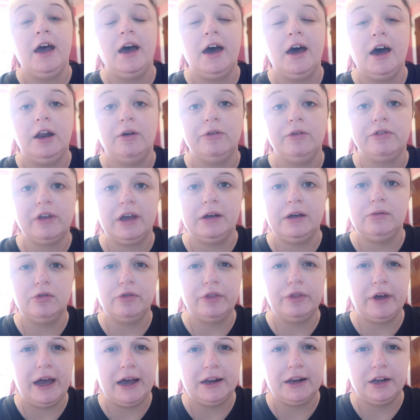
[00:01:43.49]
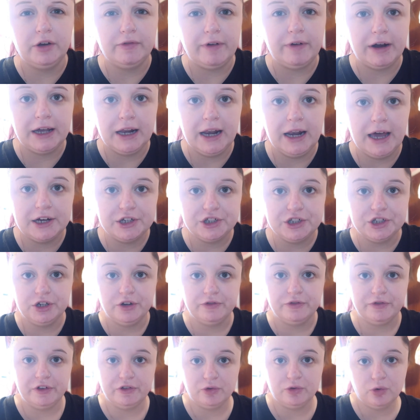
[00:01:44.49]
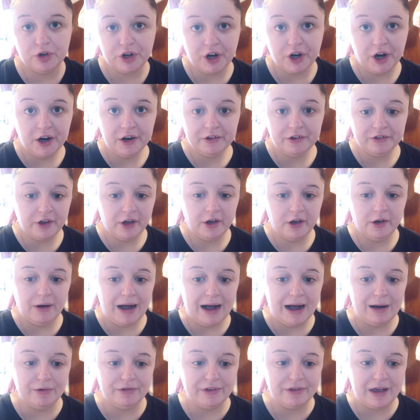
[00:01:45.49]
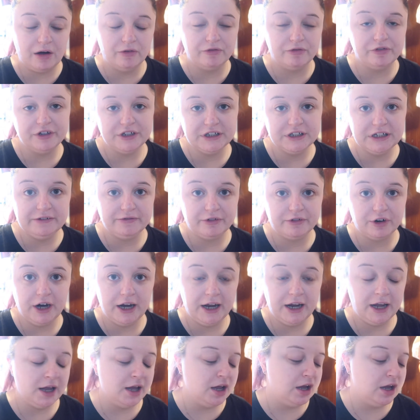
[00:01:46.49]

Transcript: And I was like, well, they had no recollection of this order, so how was it out for delivery?